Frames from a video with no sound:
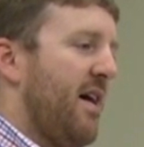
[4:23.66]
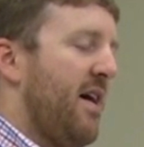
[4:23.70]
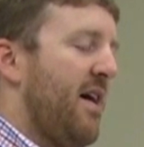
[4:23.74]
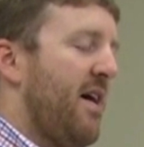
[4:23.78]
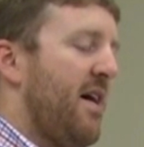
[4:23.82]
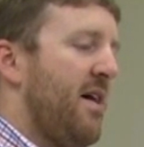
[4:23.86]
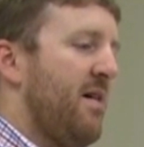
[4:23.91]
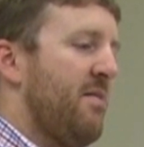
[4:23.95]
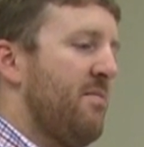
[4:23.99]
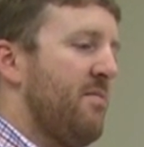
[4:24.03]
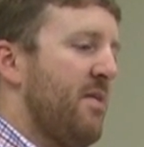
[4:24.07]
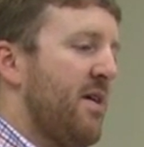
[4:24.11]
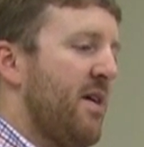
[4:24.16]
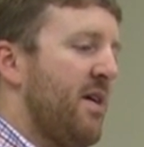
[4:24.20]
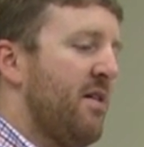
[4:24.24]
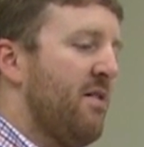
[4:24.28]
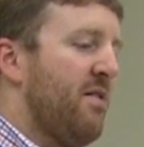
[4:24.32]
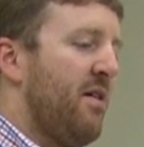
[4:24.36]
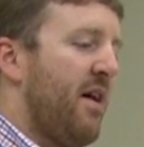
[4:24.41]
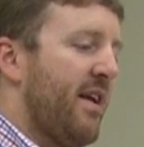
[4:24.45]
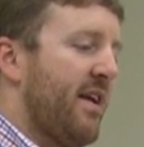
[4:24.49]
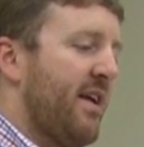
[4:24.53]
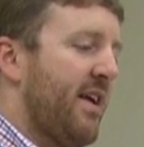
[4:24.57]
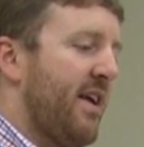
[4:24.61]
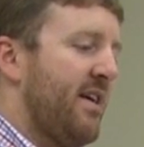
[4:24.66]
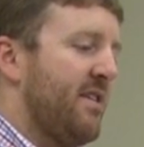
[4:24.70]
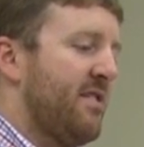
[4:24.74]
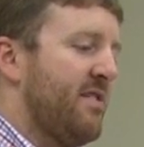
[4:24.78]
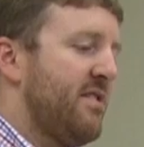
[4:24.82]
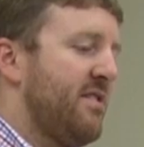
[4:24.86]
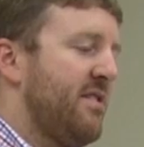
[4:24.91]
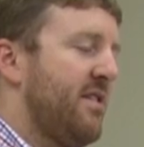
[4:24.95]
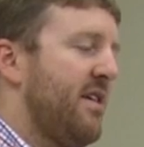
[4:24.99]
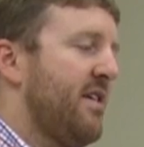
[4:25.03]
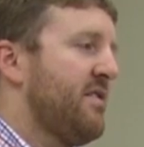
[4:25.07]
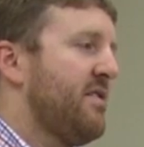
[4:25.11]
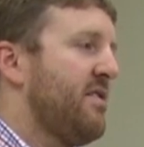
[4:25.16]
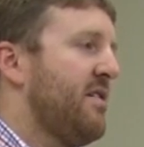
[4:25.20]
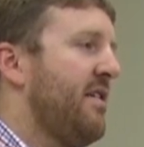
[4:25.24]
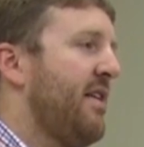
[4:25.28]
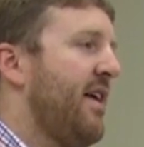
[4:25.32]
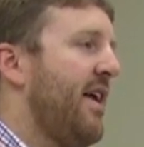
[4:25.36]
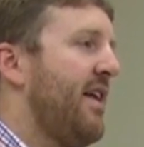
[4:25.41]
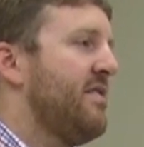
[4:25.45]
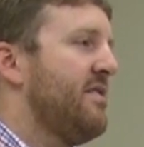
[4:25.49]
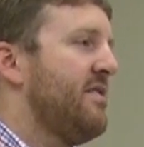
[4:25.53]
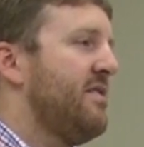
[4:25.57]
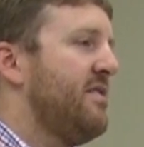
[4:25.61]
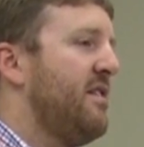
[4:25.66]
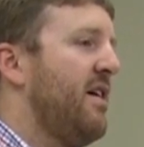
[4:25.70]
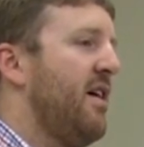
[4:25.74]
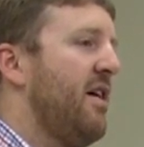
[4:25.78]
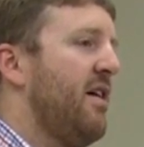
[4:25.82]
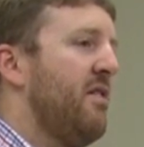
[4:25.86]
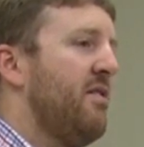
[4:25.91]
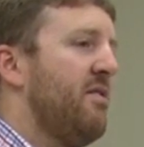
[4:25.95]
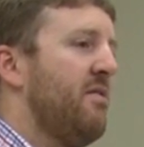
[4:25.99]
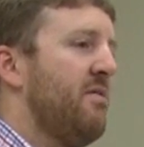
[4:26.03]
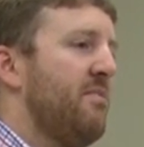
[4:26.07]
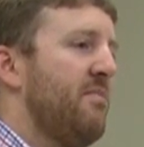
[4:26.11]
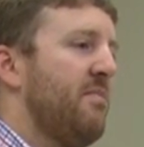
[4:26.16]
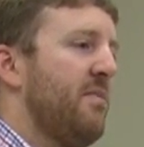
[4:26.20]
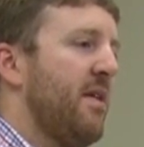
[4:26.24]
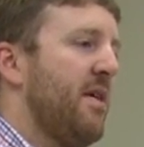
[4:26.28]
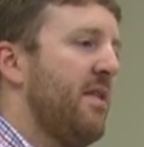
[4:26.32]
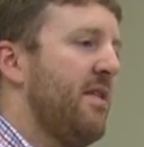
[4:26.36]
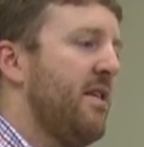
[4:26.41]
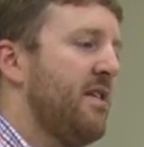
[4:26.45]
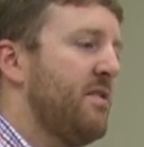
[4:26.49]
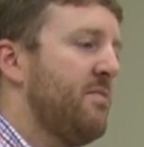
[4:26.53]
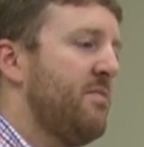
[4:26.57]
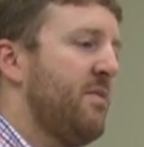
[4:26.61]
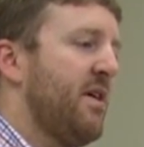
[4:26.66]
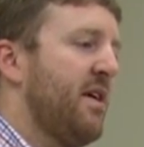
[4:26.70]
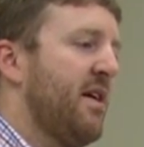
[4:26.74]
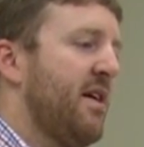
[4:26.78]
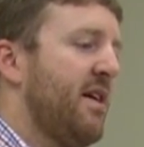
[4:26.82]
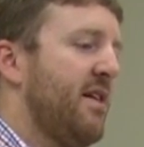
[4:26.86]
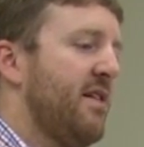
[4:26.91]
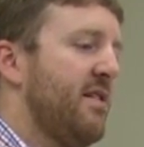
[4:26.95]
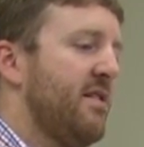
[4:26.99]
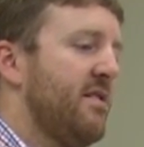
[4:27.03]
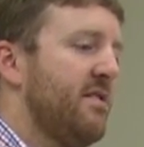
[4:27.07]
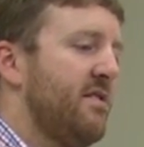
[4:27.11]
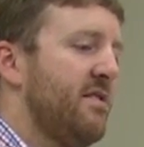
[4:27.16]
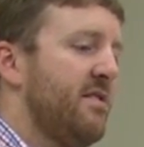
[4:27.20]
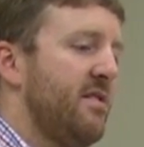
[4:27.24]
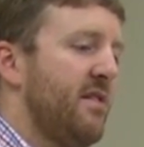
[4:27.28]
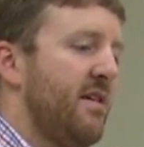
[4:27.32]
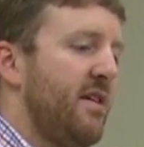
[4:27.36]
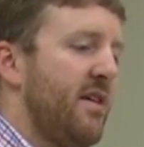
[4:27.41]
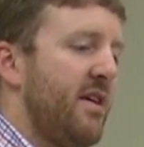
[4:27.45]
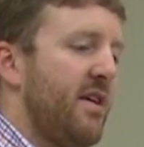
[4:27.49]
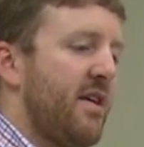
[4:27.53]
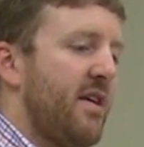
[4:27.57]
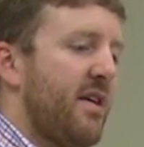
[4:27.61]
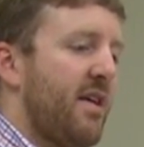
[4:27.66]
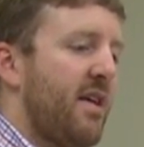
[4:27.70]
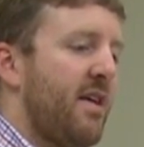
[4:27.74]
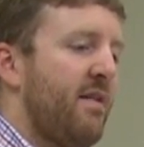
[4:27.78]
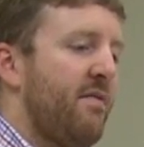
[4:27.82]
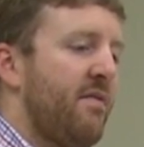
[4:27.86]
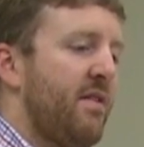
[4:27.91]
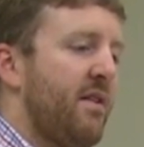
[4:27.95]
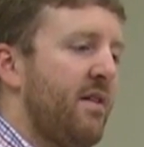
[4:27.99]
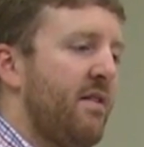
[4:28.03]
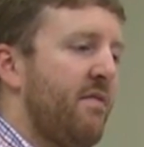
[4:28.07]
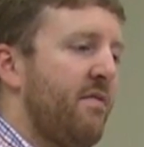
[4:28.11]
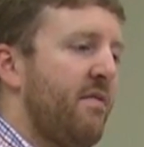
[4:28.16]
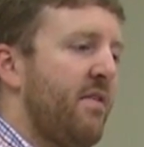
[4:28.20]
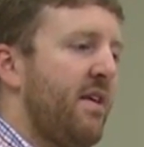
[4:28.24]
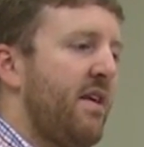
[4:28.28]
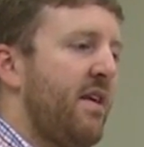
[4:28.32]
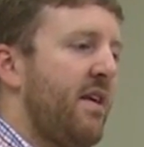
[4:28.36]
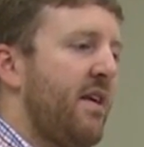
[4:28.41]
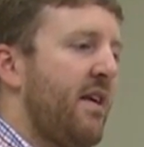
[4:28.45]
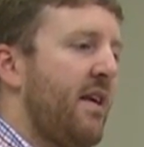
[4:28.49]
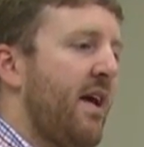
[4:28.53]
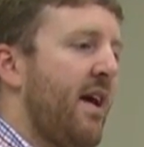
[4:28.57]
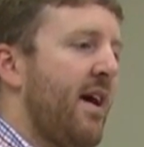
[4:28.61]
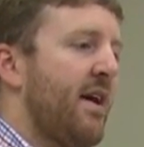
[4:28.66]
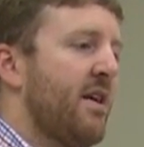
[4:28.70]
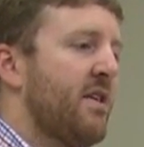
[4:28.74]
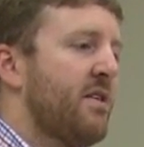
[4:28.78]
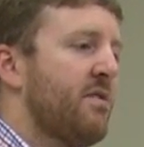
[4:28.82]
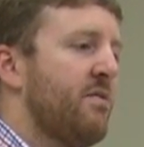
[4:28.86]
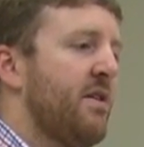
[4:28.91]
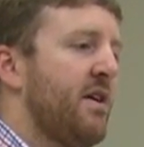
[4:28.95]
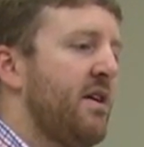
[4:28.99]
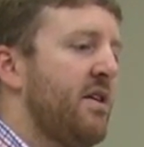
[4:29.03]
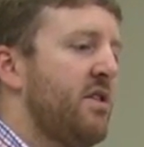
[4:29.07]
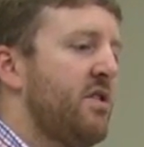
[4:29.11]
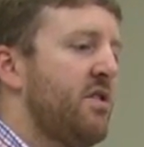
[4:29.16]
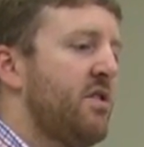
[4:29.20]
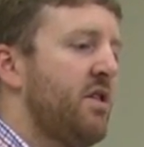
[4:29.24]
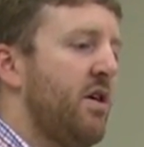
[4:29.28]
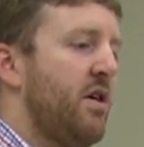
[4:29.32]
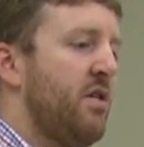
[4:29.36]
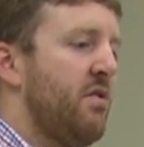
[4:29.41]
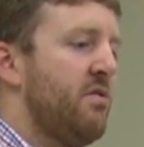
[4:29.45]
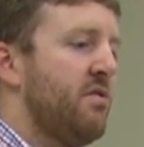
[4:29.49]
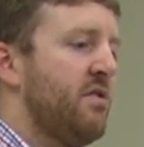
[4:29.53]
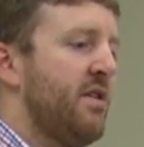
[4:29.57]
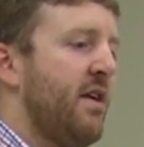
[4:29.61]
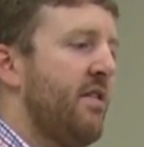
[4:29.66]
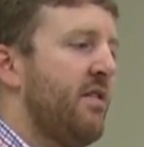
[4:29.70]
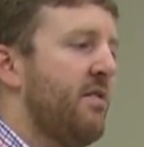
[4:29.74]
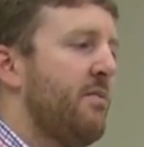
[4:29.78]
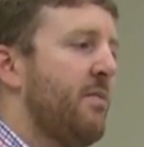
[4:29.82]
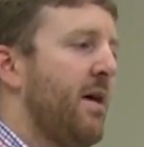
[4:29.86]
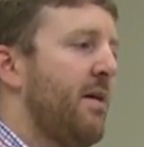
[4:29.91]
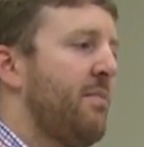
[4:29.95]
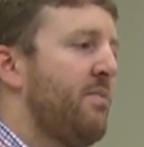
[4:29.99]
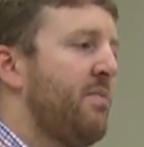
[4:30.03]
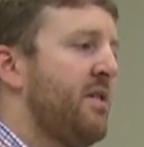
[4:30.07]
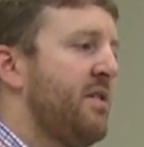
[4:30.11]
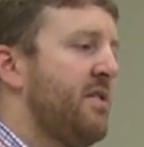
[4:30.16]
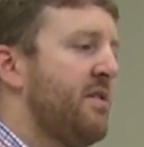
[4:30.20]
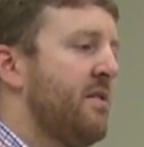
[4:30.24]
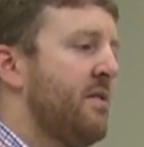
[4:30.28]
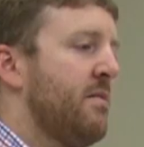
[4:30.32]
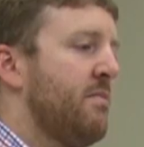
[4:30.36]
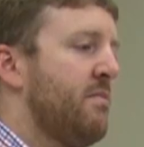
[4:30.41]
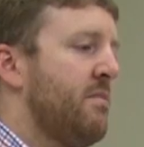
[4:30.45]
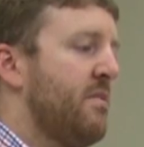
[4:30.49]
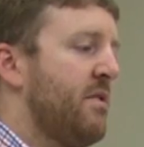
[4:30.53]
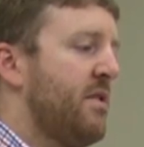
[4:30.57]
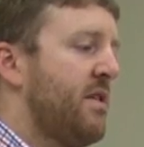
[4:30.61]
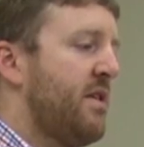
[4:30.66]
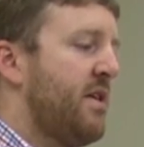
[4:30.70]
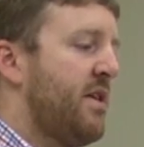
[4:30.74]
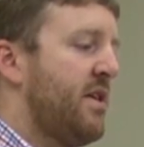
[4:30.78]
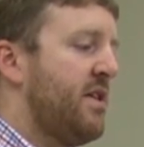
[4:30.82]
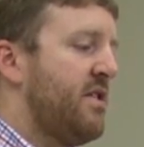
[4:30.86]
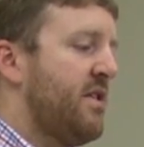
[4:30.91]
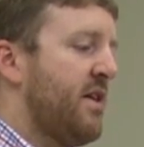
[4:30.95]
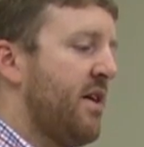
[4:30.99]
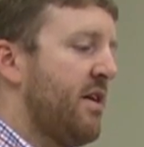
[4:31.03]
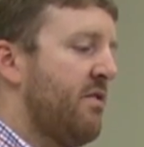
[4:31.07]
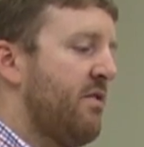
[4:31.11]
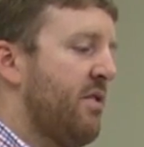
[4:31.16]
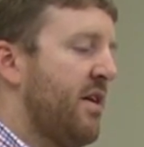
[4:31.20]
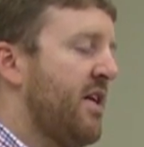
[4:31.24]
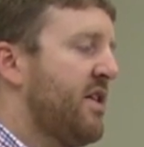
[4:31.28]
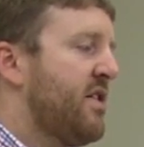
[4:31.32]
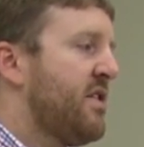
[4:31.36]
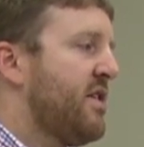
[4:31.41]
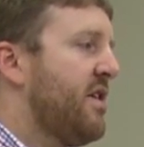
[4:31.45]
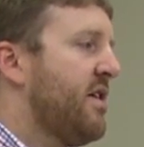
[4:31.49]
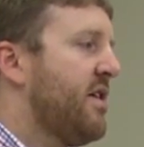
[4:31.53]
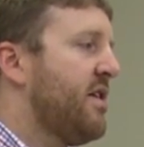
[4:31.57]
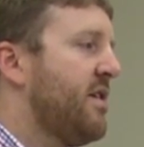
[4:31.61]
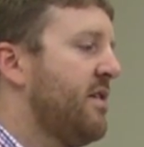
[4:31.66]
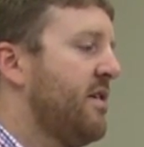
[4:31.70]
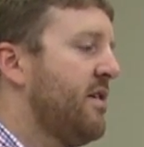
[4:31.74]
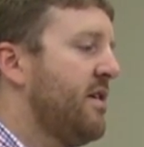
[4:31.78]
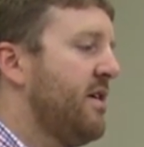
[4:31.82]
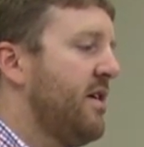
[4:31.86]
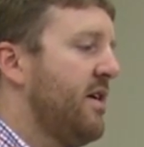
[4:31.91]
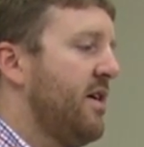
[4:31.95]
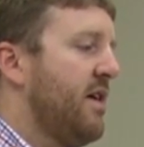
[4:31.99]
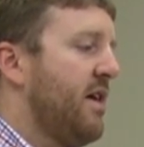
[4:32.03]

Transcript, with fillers: Um, and in a lot of cases, the answer to that is no, and that's because even if the x-ray shows that there might be some degeneration,